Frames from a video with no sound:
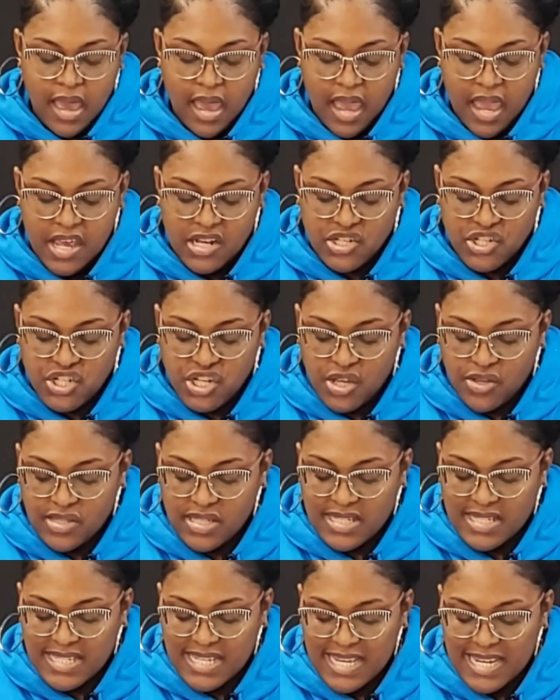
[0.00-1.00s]
and shall
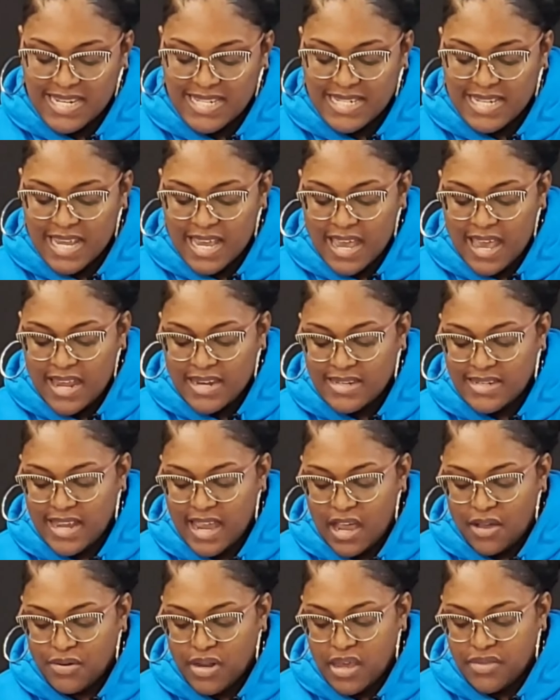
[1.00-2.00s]
sit
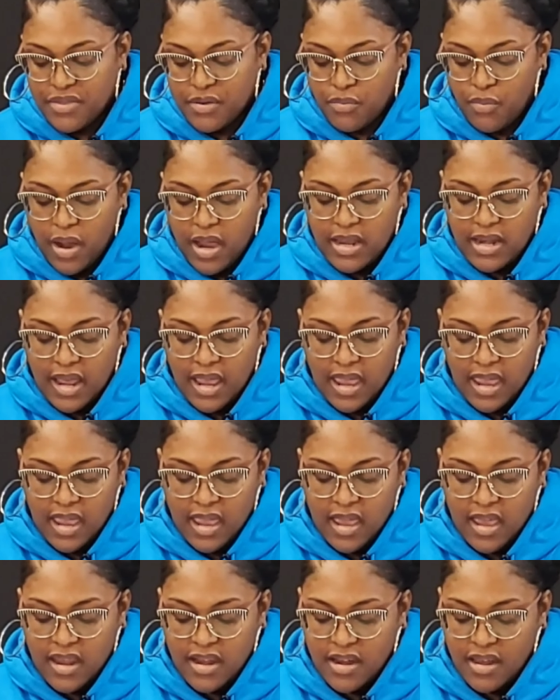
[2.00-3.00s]
down at the right
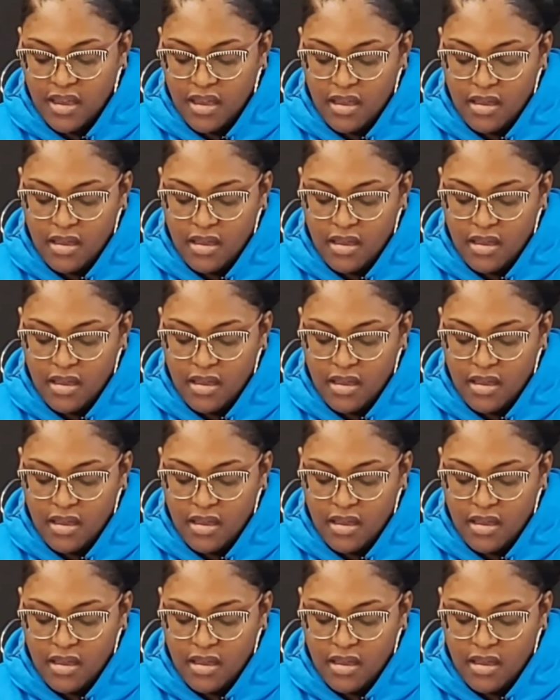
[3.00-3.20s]
hand